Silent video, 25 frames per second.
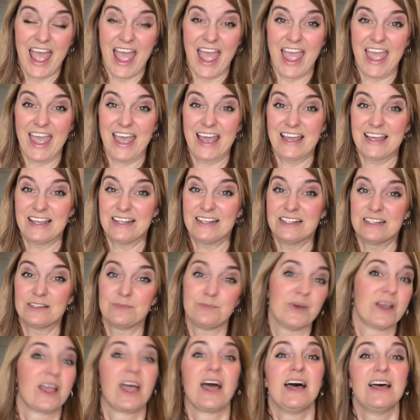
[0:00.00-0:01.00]
And
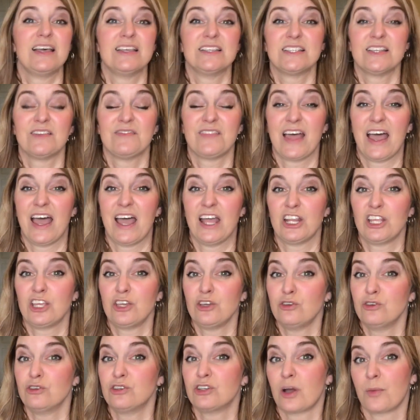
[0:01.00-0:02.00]
because of that
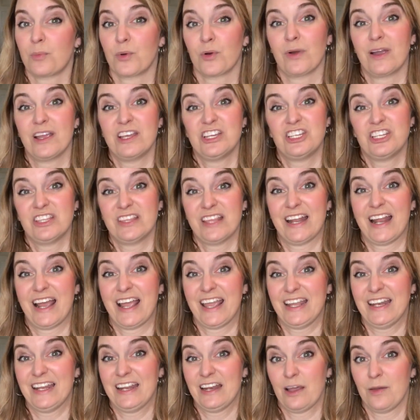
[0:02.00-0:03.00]
huge operation that
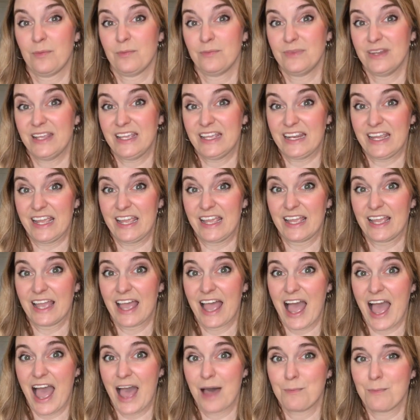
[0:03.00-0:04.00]
I ended up needing,
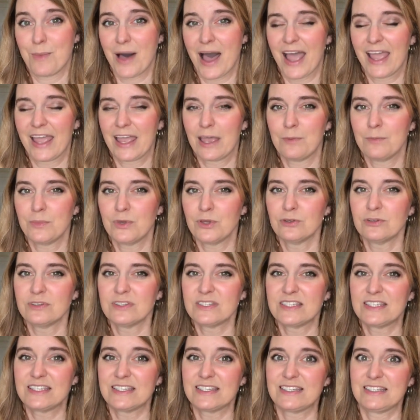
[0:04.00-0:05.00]
my immune
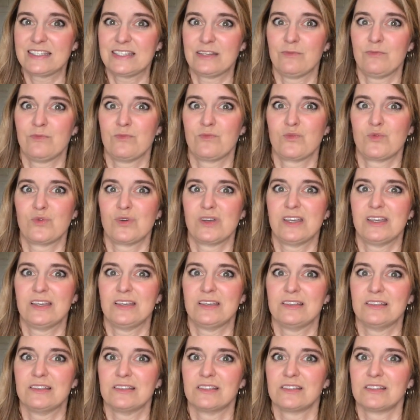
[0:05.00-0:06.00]
system
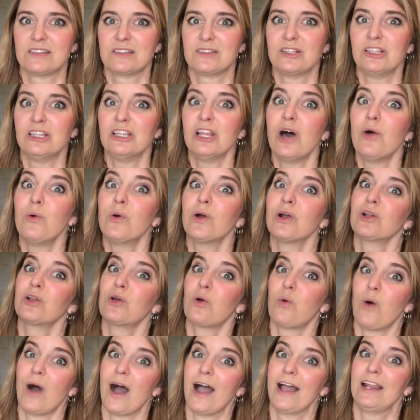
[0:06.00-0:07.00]
was lowered
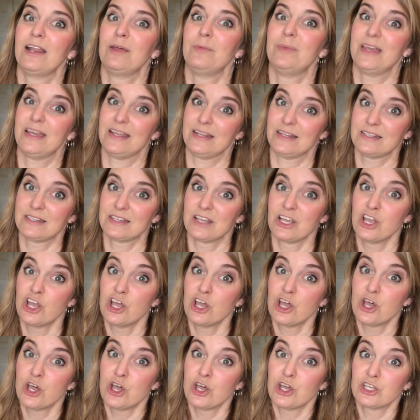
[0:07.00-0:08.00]
quite a bit.
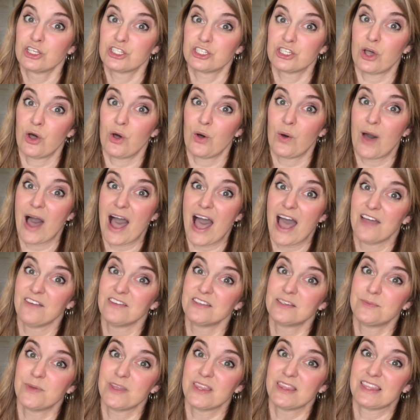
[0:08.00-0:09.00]
So
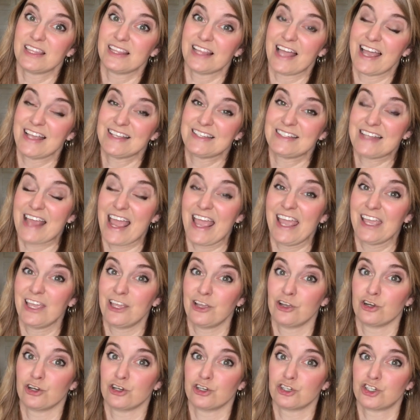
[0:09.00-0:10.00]
I've spent the last eight
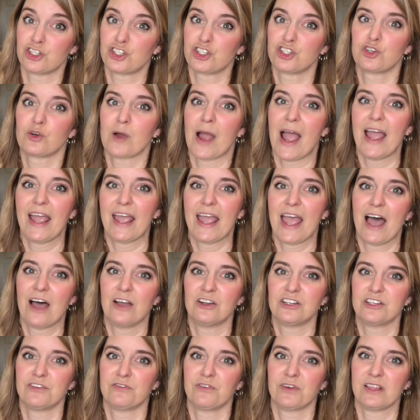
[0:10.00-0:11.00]
years trying
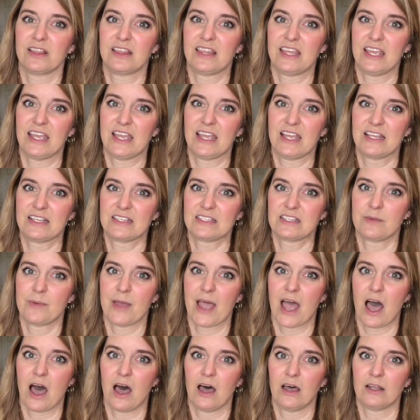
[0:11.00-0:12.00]
out different things
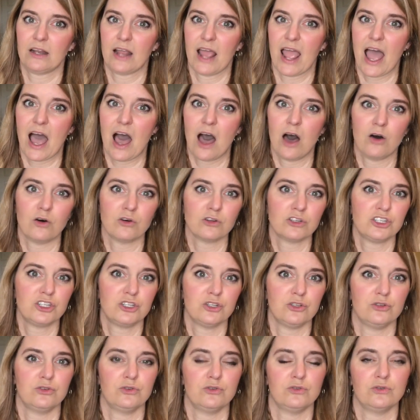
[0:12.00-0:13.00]
about how
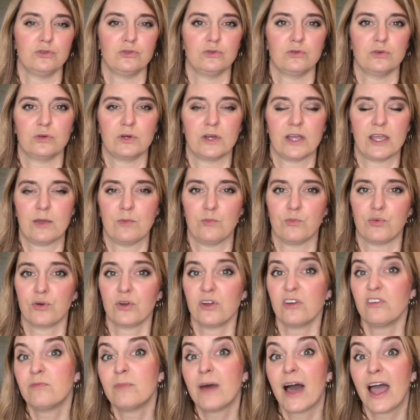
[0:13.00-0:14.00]
to
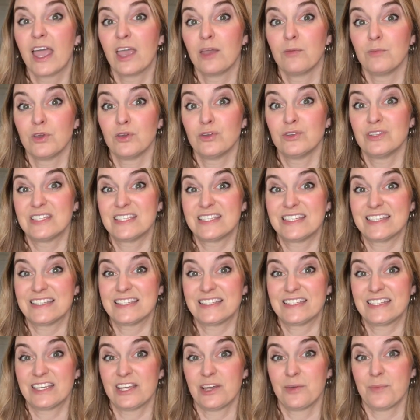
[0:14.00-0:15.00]
improve my immune
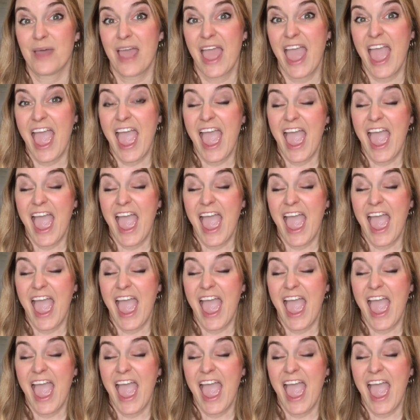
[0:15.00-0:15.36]
system